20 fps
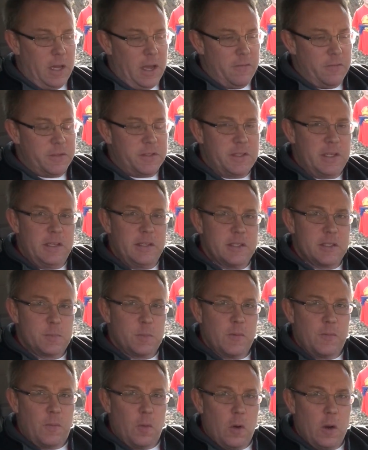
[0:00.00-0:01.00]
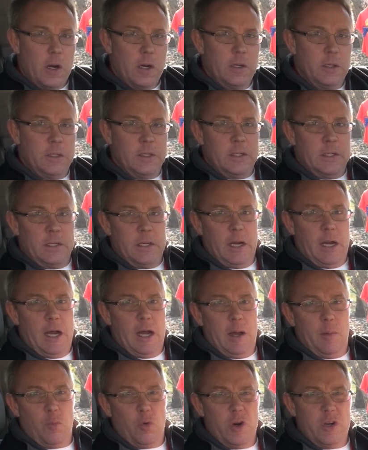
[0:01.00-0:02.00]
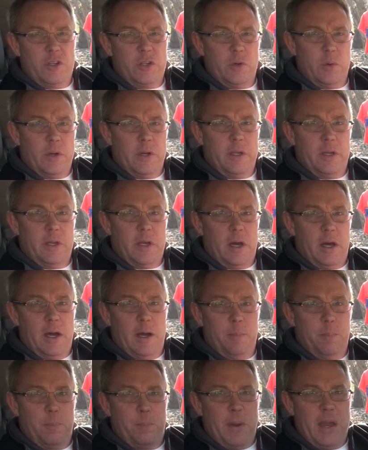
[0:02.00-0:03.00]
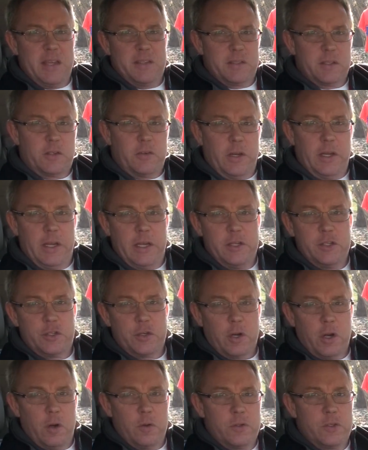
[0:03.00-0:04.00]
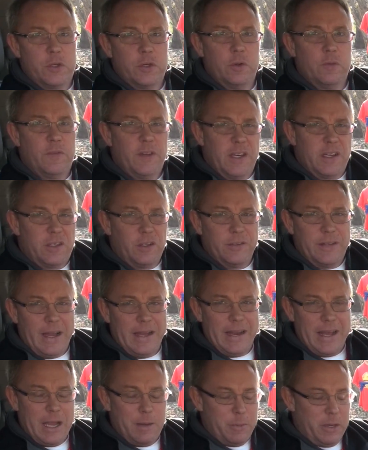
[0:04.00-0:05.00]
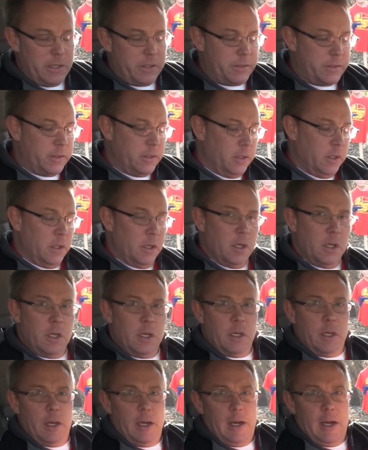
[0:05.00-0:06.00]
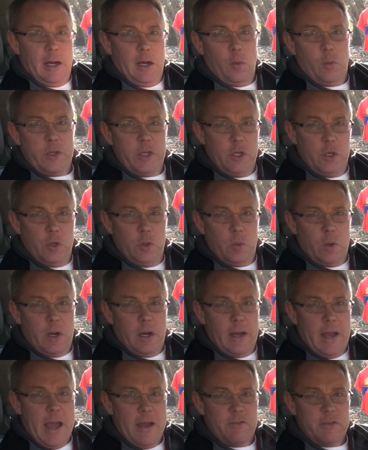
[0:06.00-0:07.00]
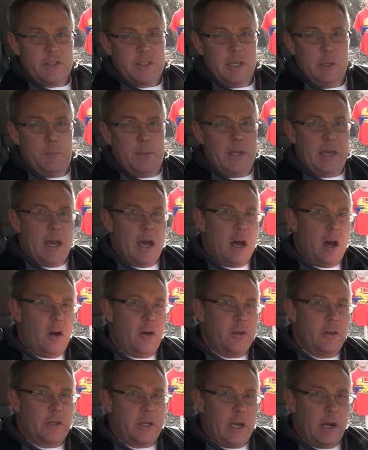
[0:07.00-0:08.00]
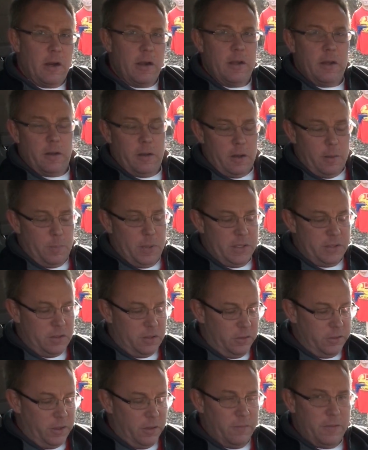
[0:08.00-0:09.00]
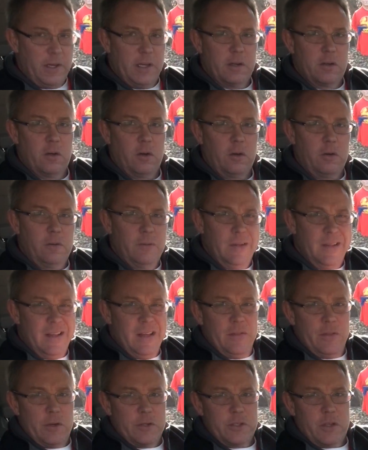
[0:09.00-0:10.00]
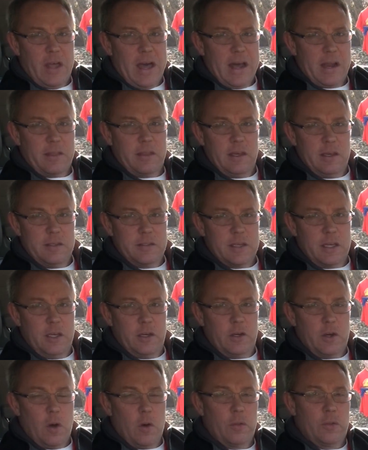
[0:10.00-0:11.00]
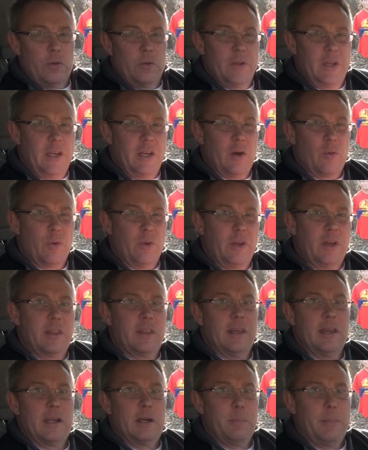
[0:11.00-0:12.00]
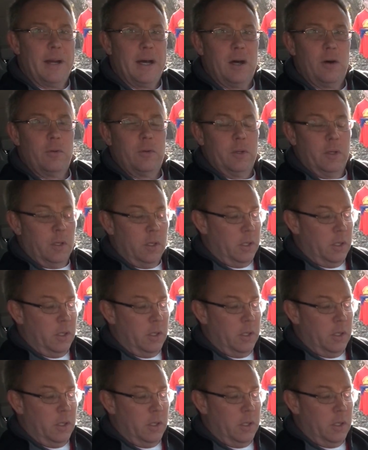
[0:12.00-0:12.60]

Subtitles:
You haven't seen this before. We're doing basically an intro to vehicle dynamics. When you have a CPL, you carry a pistol in your vehicle, there's a lot of things that you go through that you don't really think about.